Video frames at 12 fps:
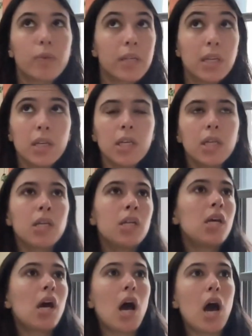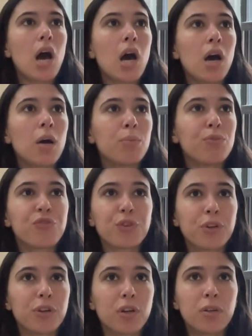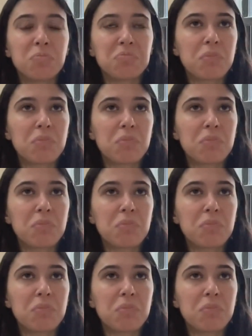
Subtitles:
week for,